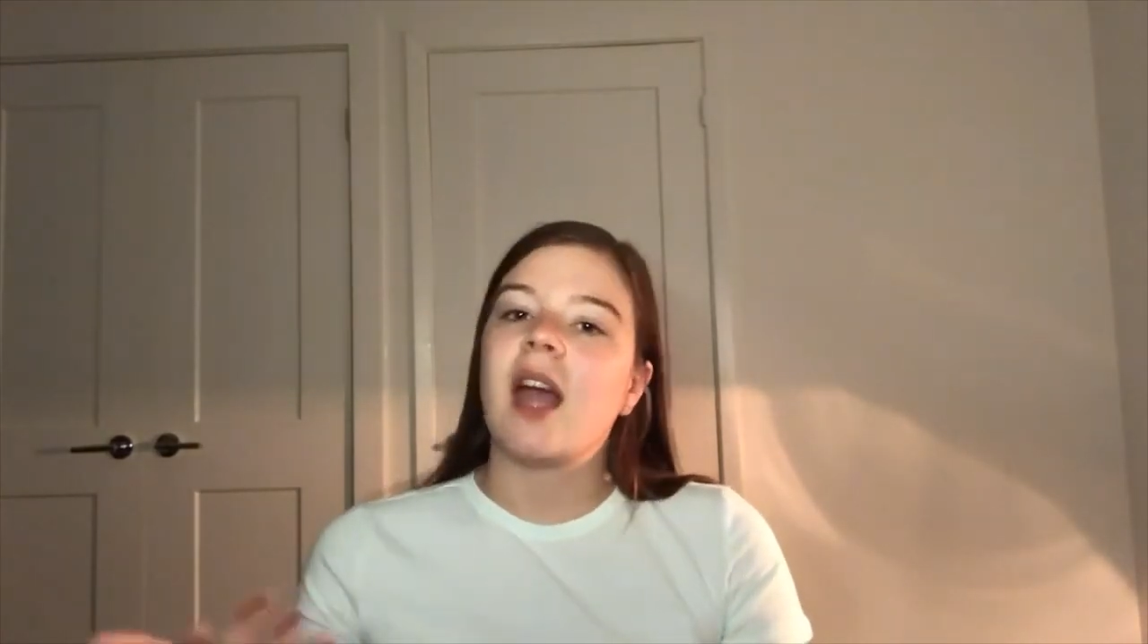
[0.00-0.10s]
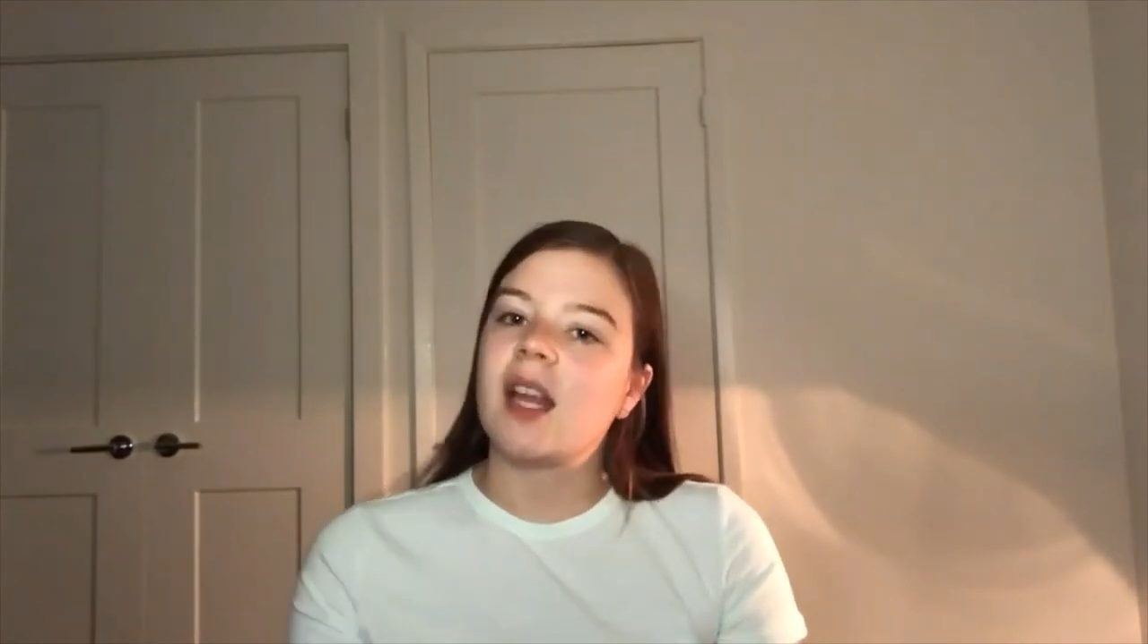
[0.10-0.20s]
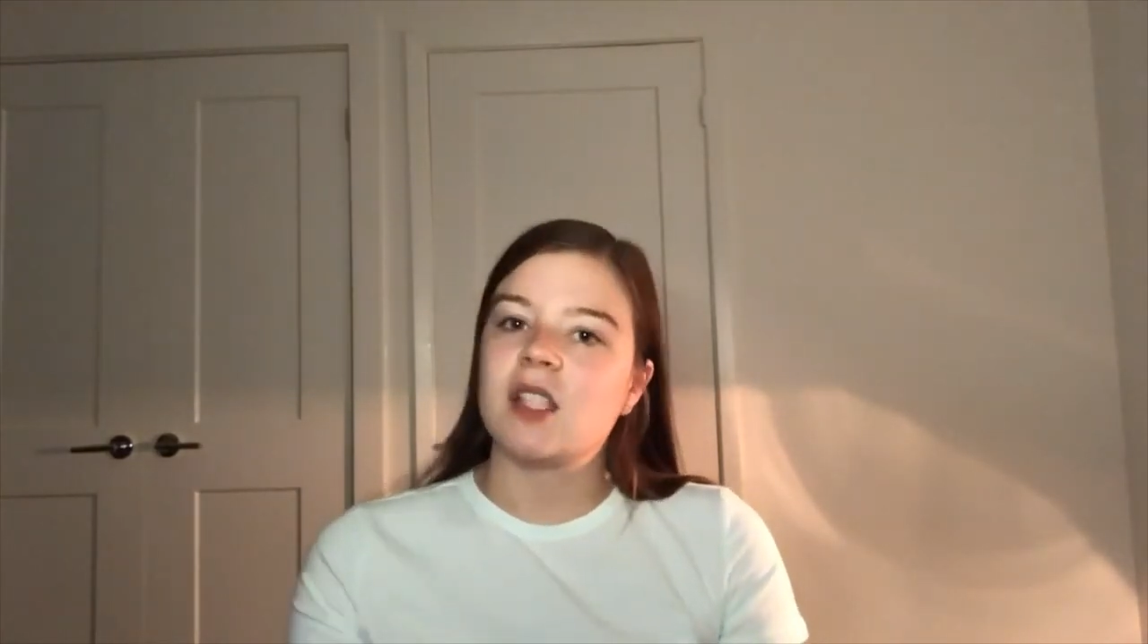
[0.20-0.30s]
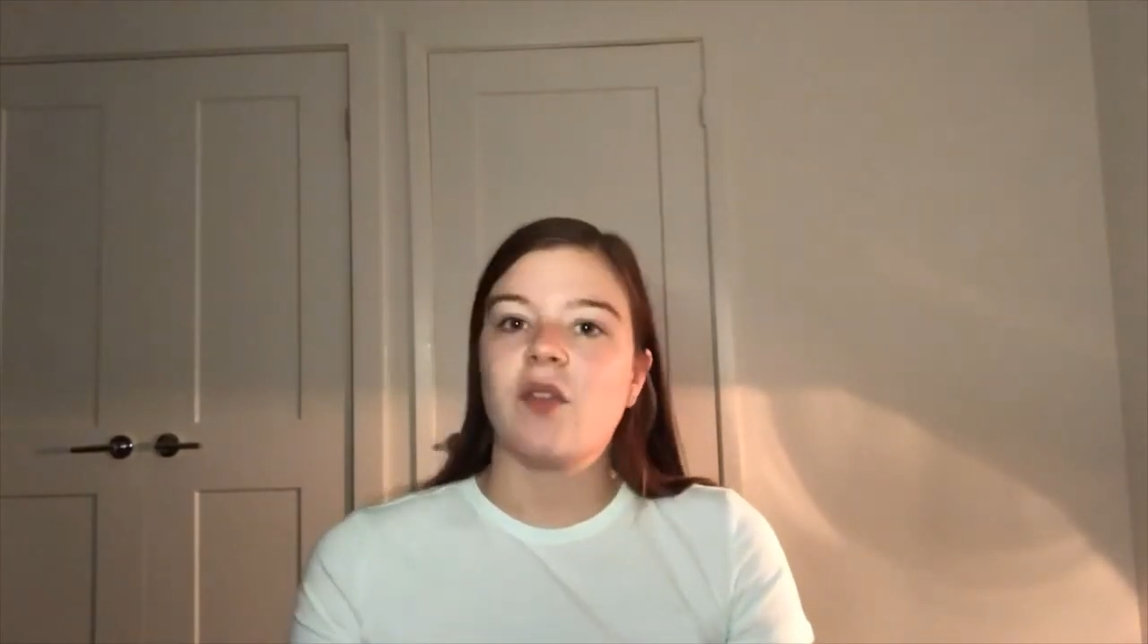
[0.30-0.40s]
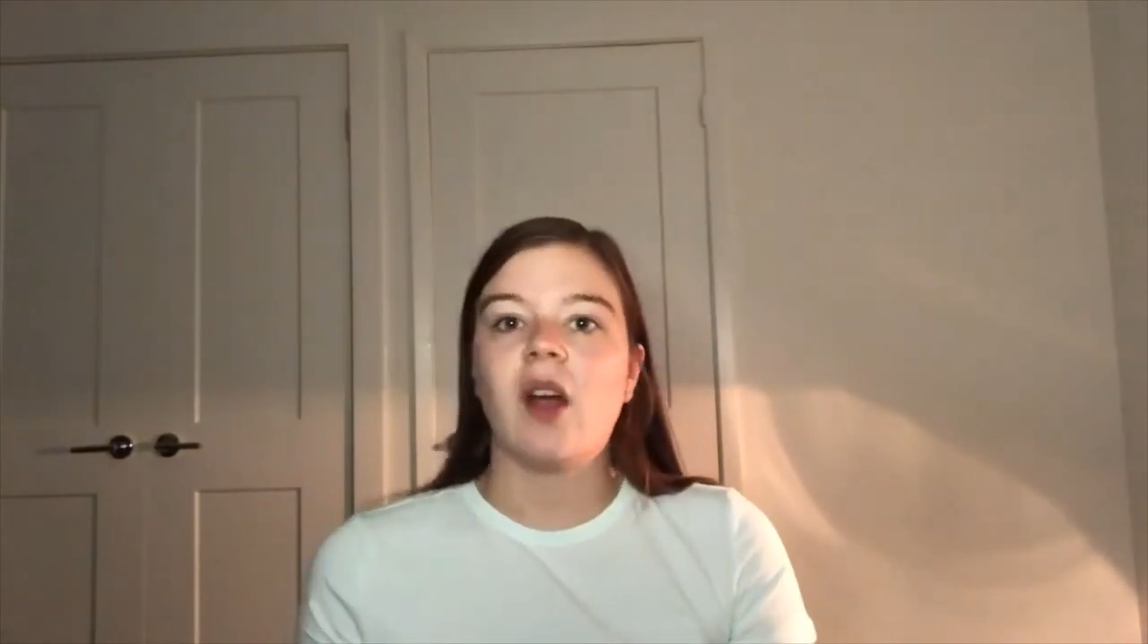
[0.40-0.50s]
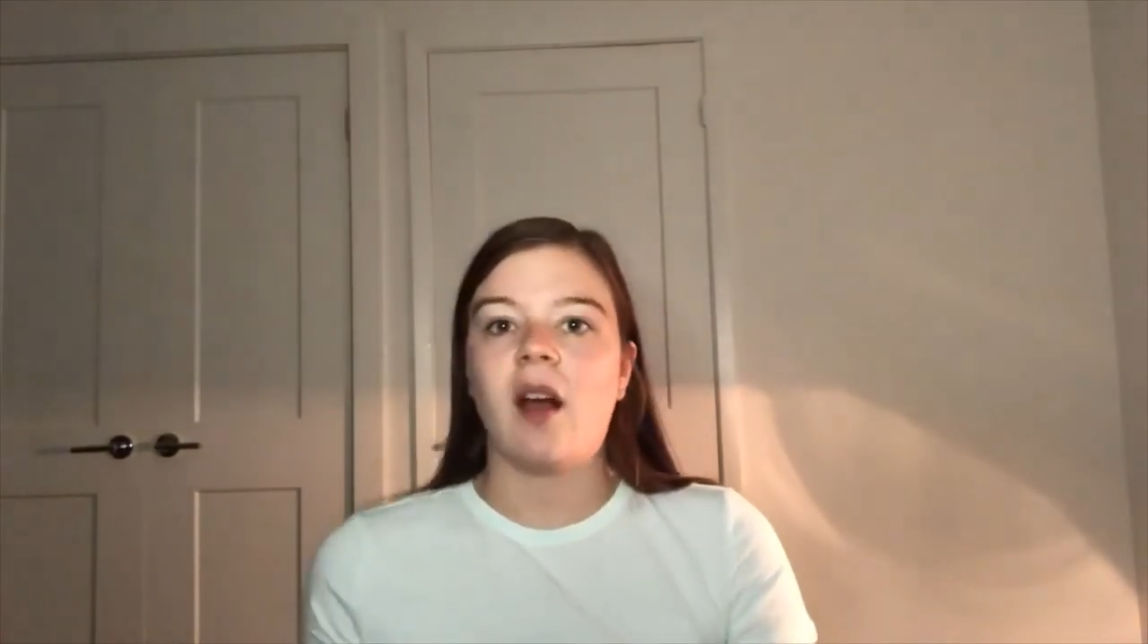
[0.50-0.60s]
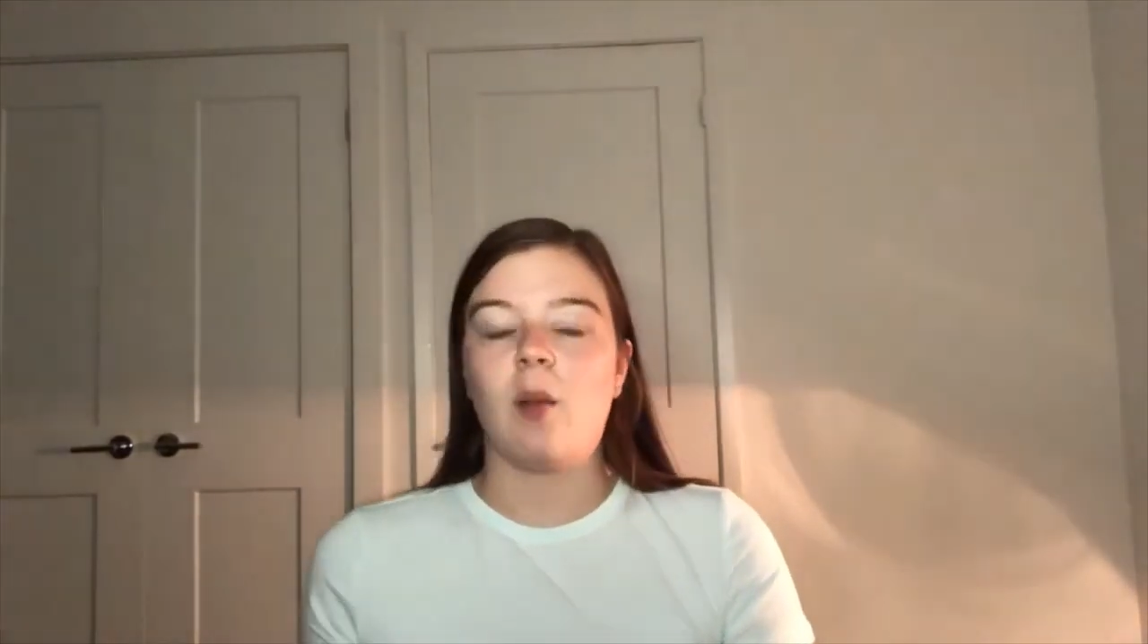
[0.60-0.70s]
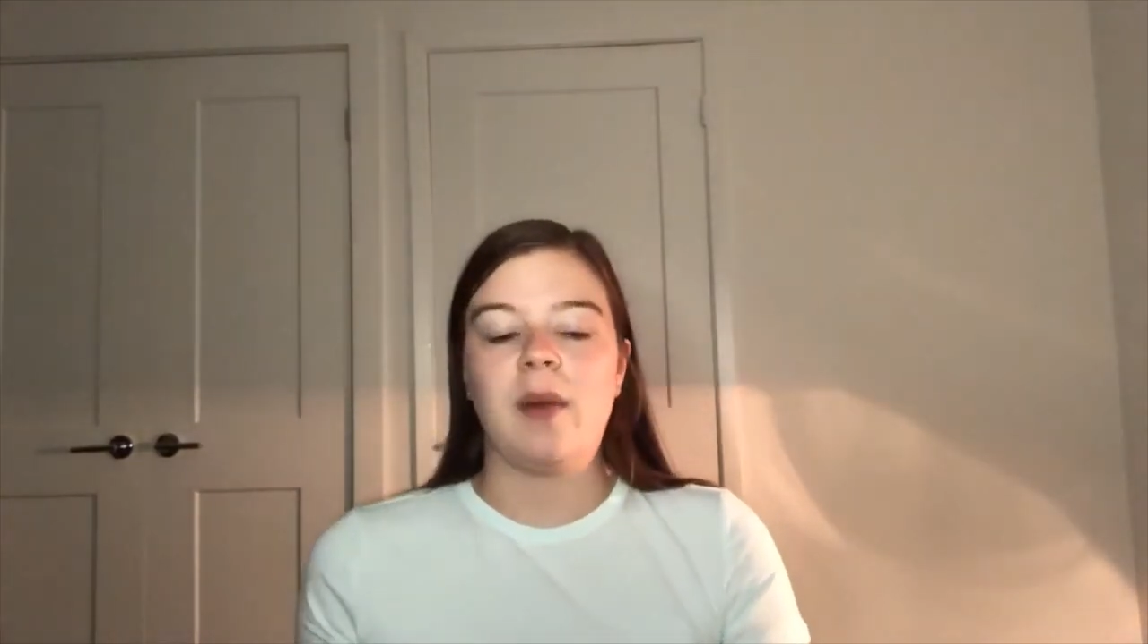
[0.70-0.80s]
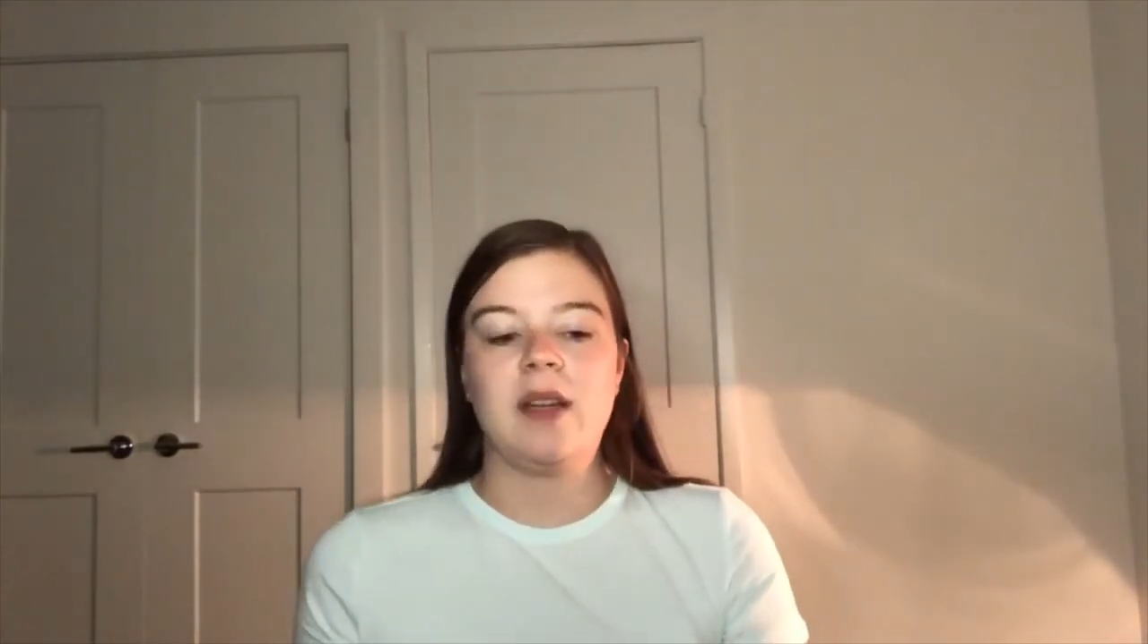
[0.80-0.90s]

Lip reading: ask for help,